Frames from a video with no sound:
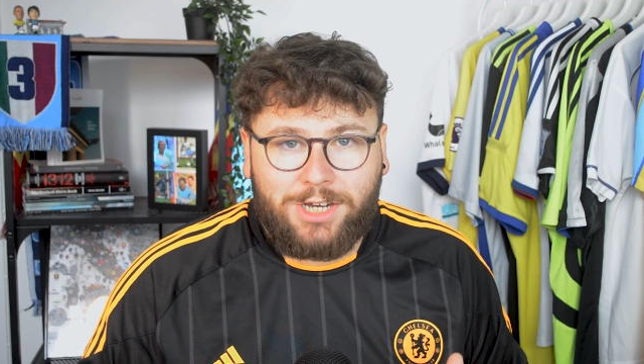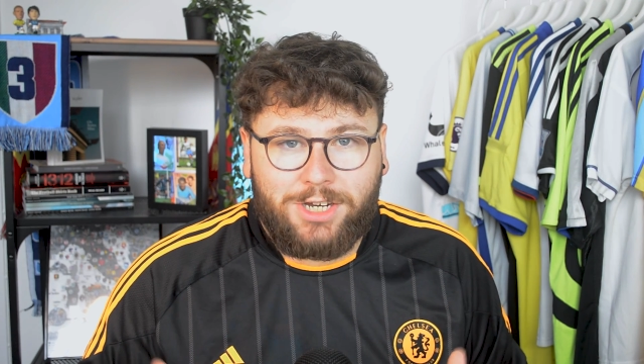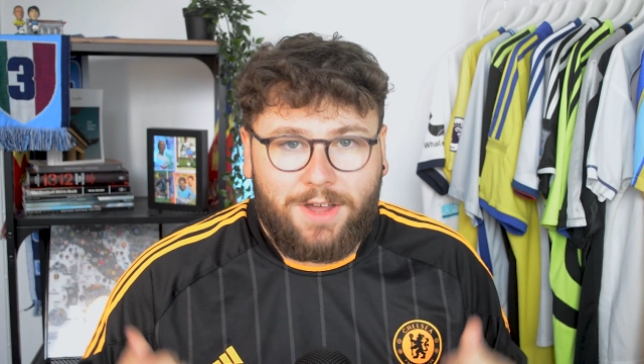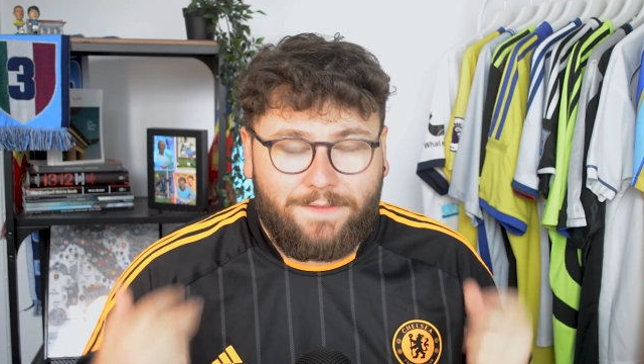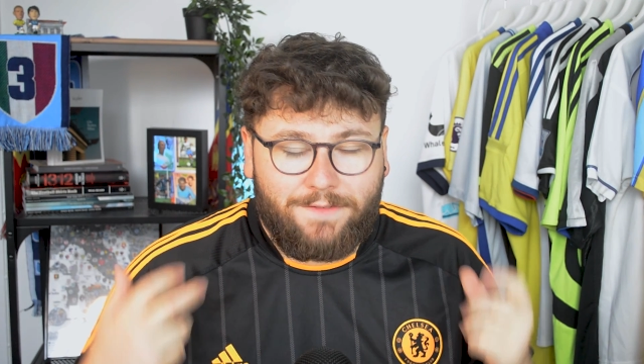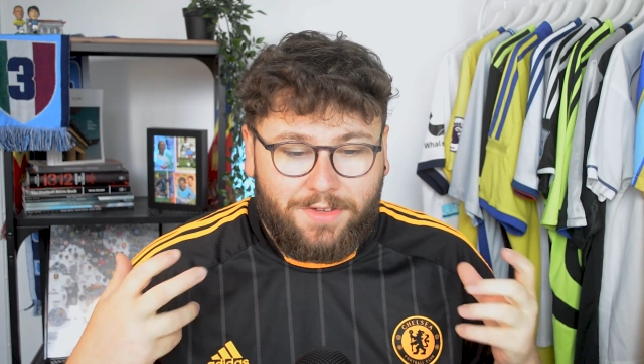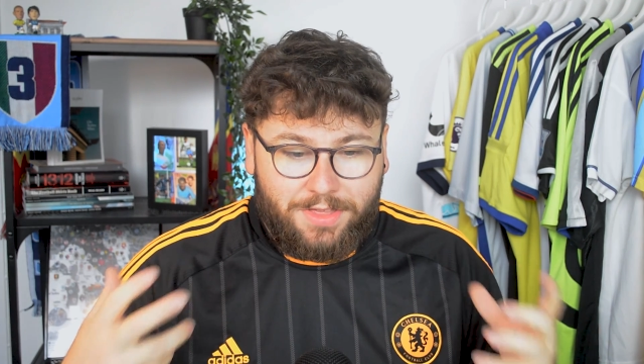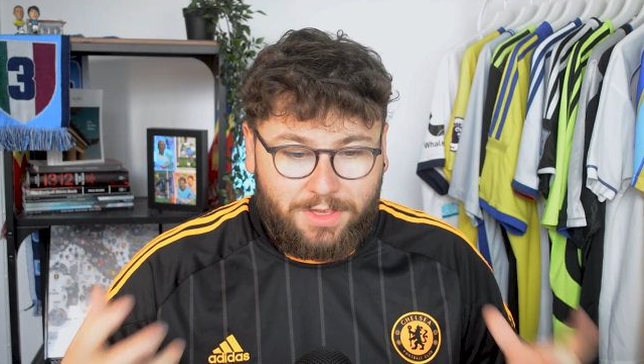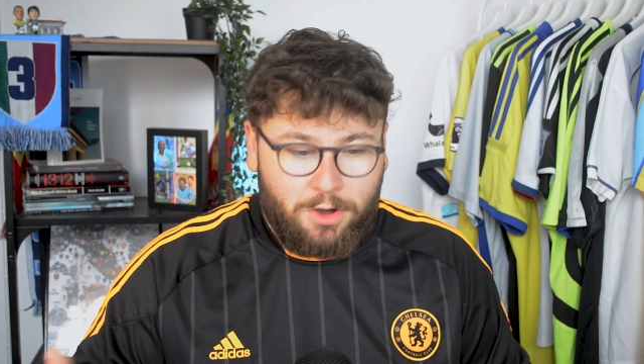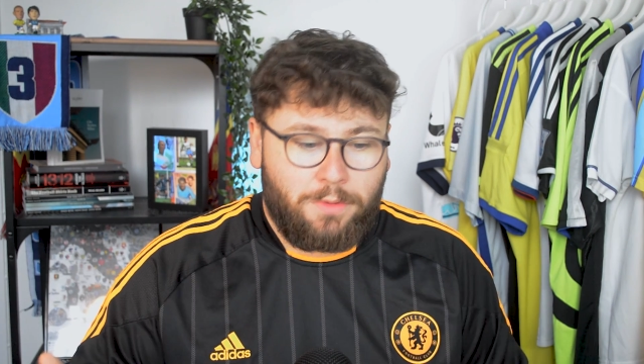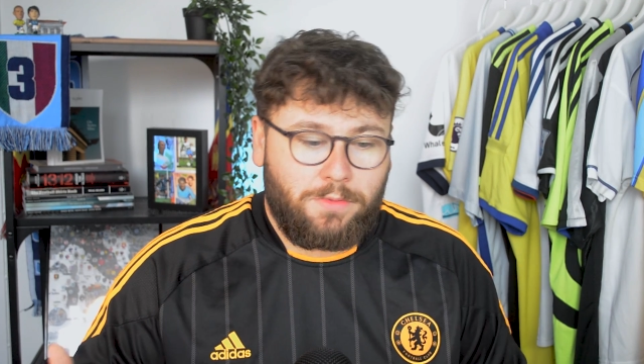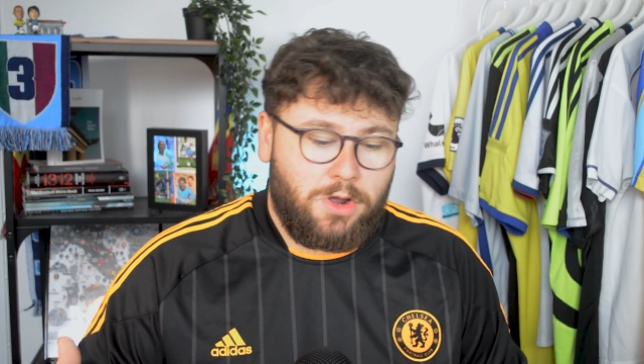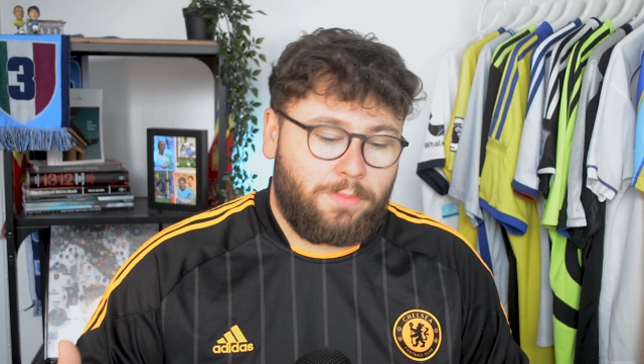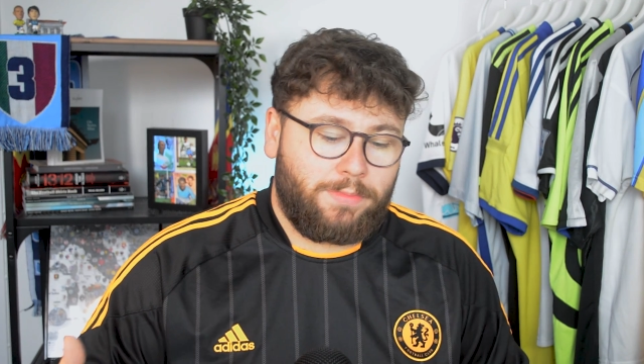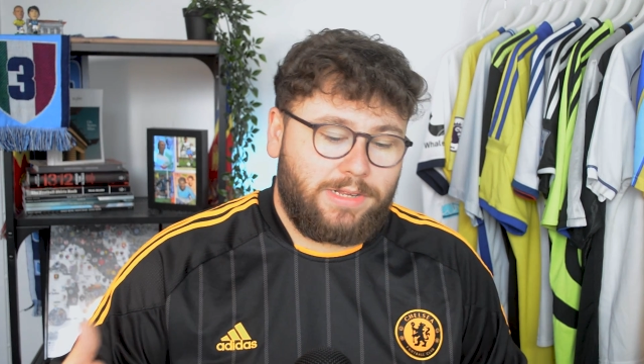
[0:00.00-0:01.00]
shirt for the
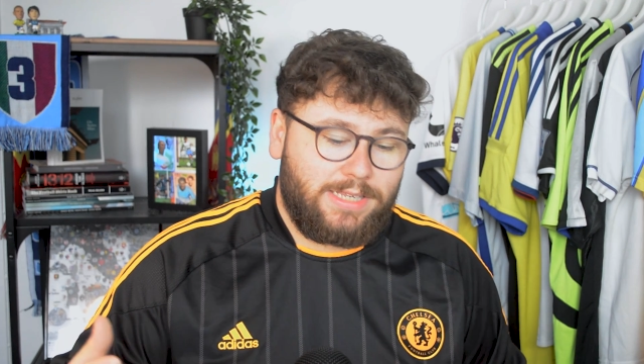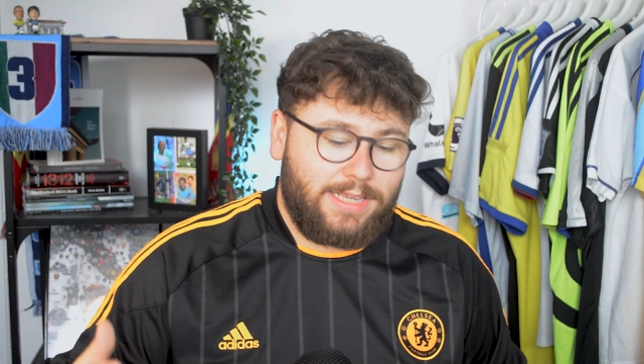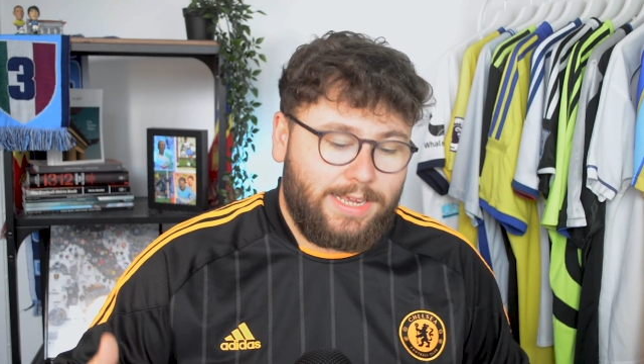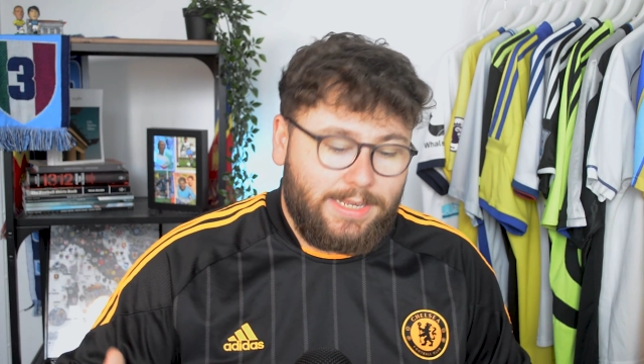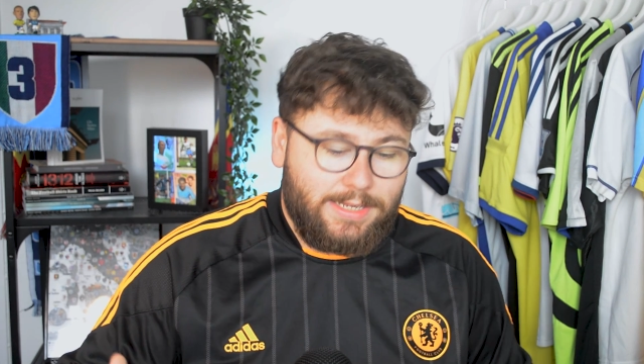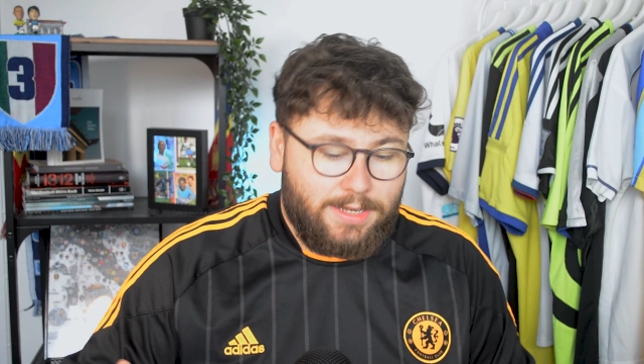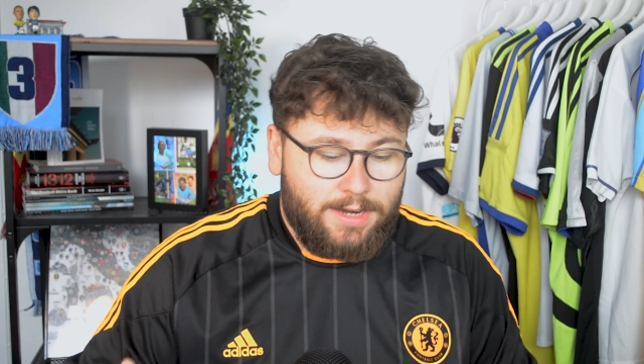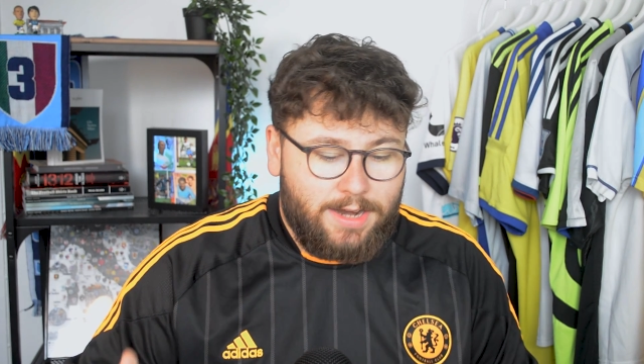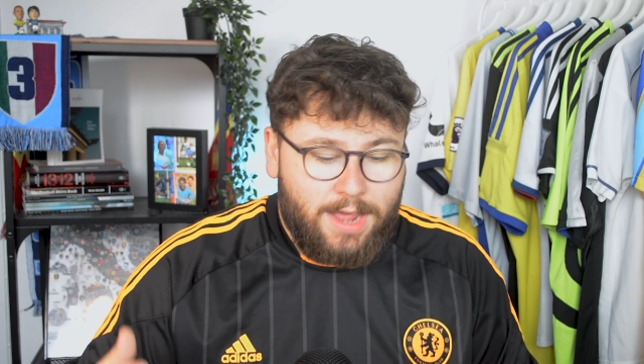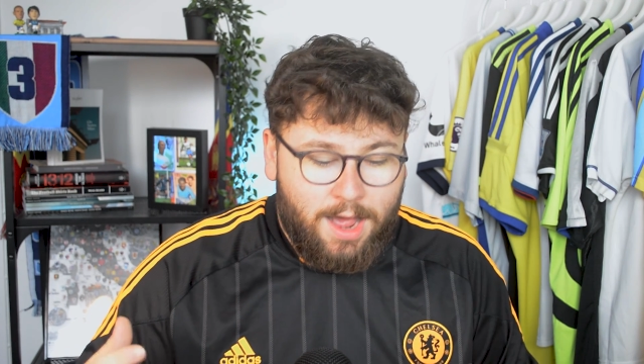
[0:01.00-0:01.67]
upcoming season.